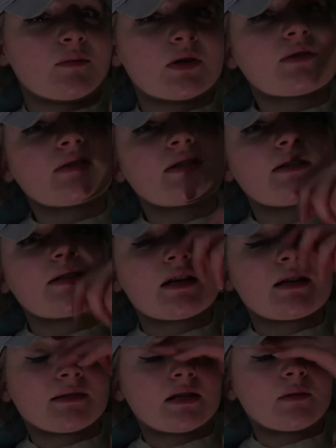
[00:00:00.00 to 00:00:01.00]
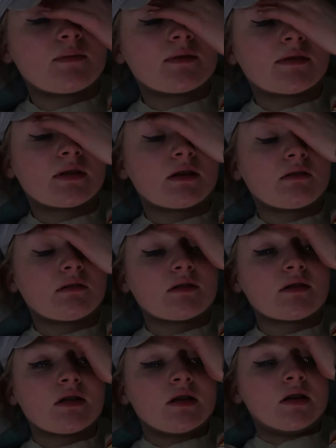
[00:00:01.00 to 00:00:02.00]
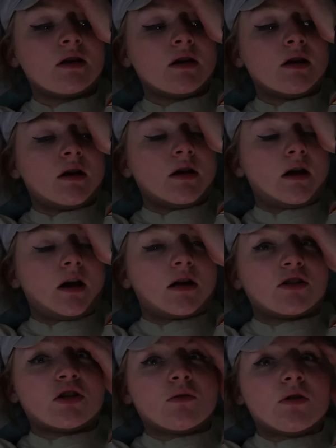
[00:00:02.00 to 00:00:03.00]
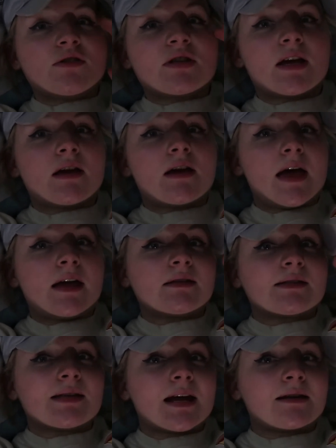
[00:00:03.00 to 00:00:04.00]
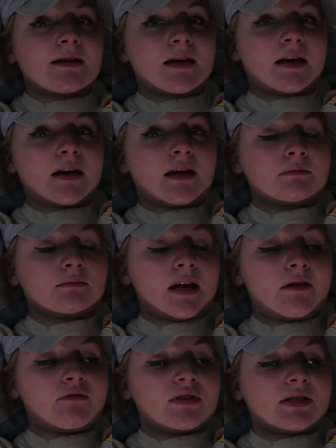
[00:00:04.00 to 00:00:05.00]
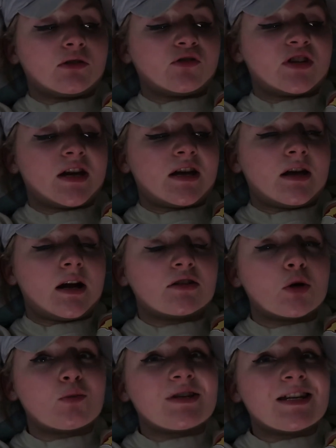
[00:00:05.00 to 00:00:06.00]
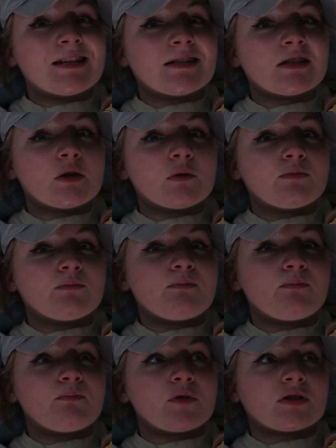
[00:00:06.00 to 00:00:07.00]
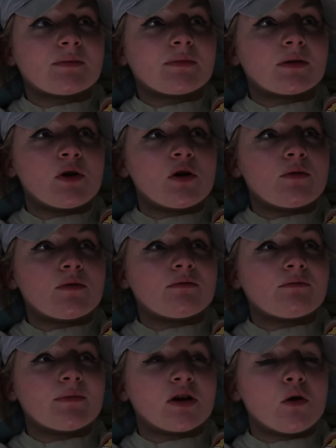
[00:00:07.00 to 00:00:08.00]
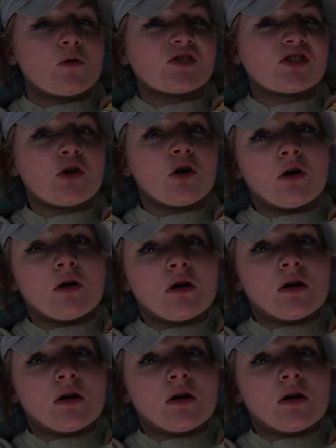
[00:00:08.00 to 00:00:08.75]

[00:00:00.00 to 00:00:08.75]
about 6k steps, and I do want to hit 8 to 10k every single day. I don't need to, because at my moment my goals are not,